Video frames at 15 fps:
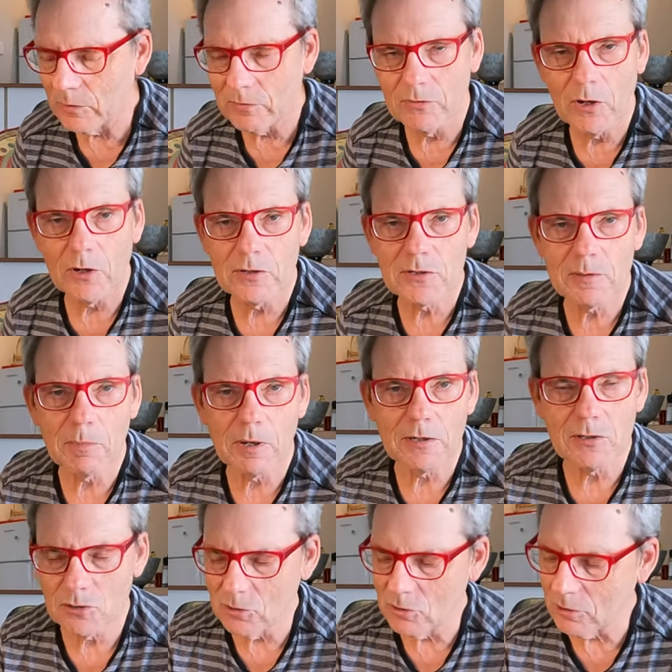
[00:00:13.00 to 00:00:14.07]
whether you've noticed in my
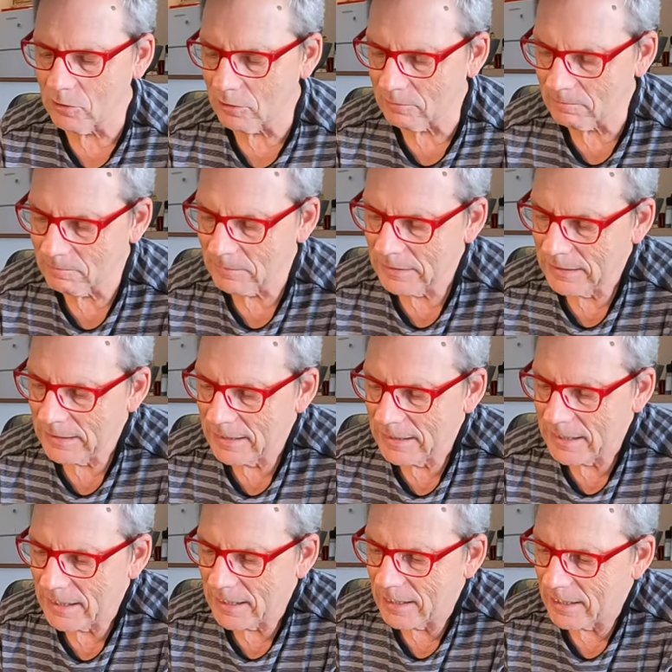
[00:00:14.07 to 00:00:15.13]
studio,
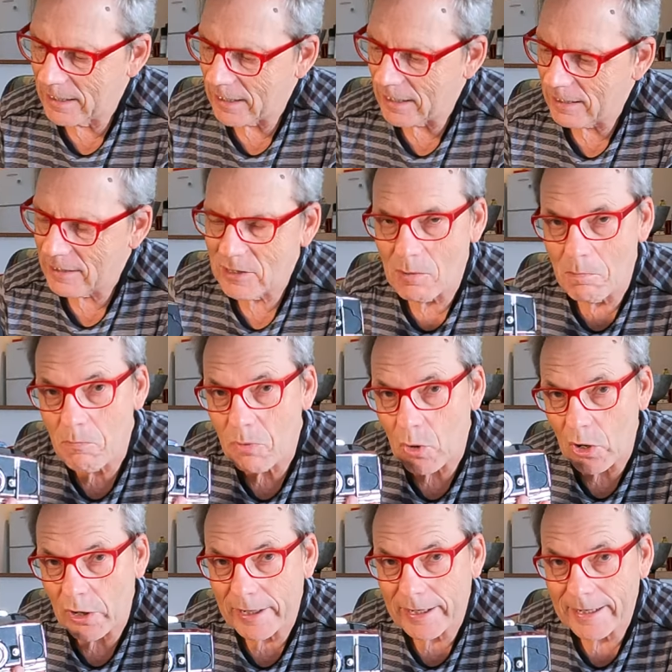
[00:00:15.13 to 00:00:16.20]
the
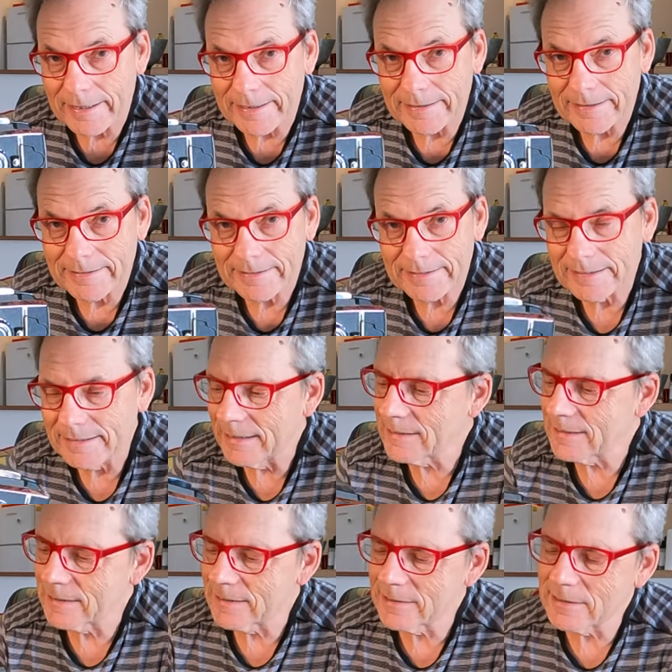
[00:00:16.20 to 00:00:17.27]
Bronica.
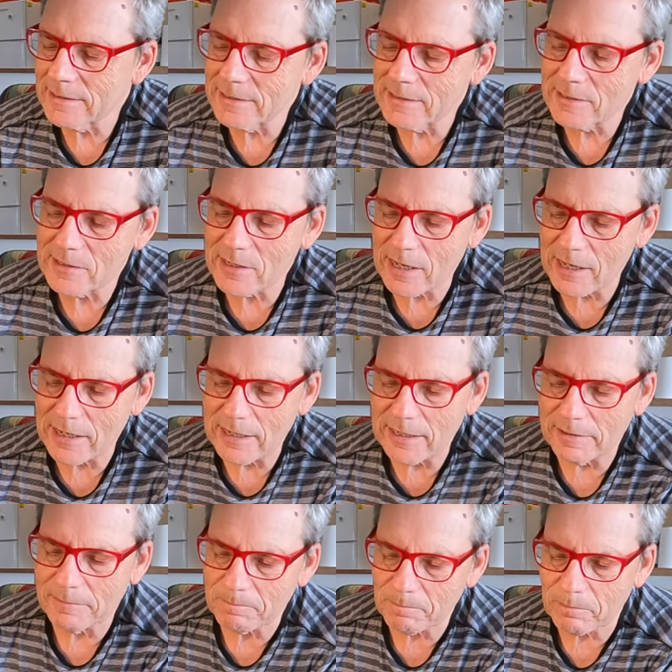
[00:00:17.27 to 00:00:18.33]
Yes, this is
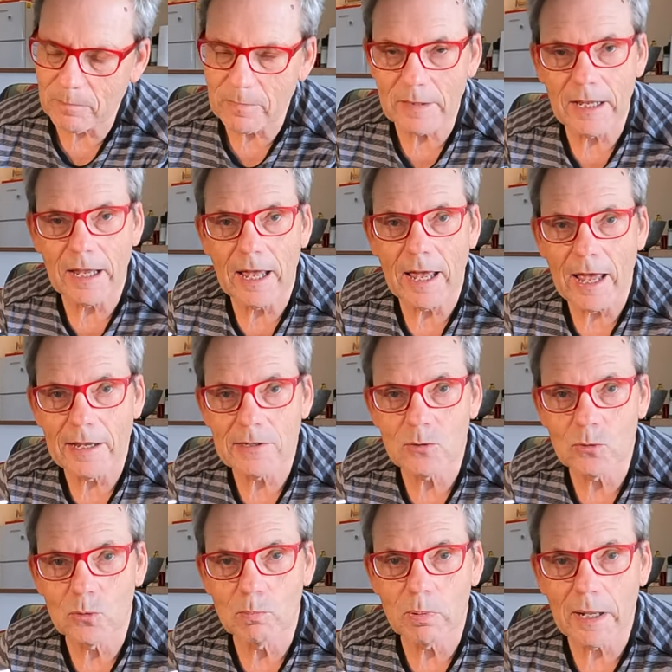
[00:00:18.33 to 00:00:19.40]
a
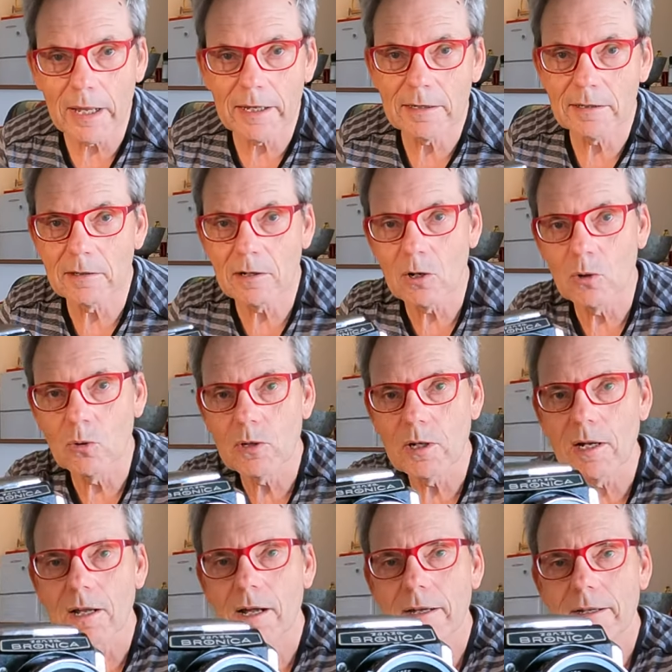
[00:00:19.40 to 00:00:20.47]
Hasselblad
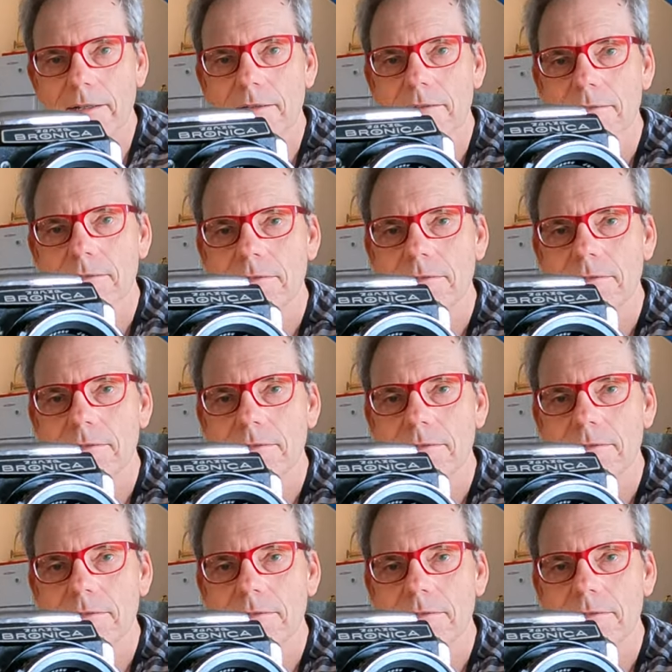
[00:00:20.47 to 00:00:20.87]
look-alike,